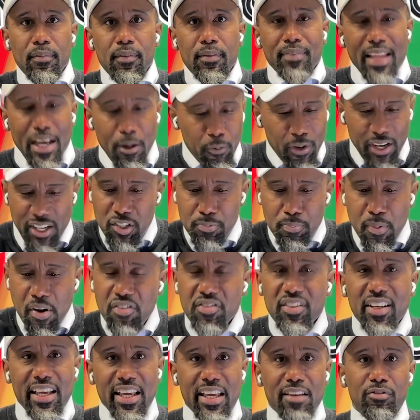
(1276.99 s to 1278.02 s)
They were
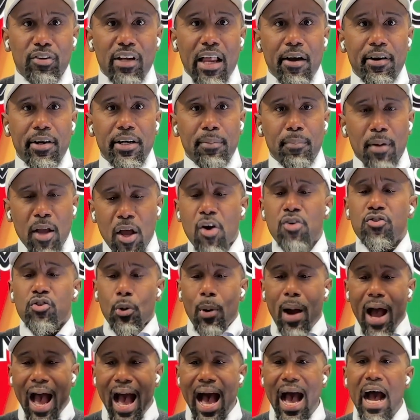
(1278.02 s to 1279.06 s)
experiencing an evil outcome. So,
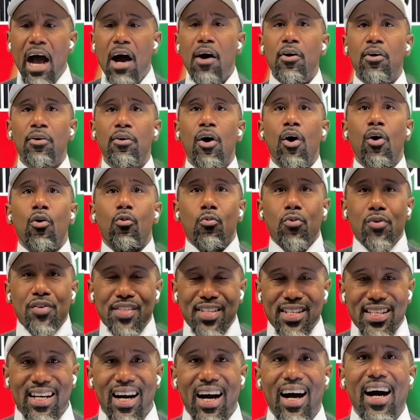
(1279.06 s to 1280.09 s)
how
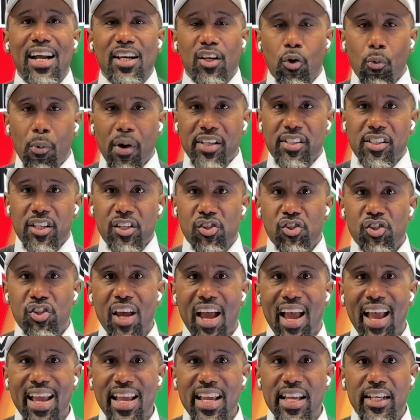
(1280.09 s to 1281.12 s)
was God going to
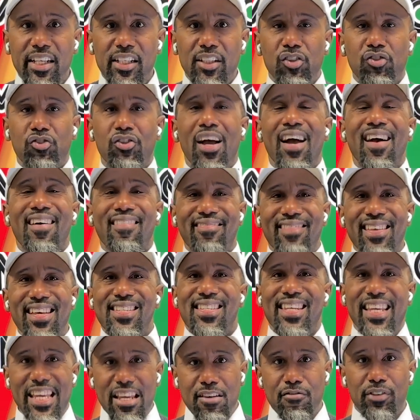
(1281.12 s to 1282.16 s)
change
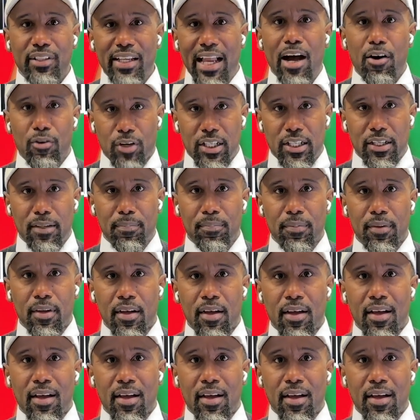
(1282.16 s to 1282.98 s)
this evil outcome?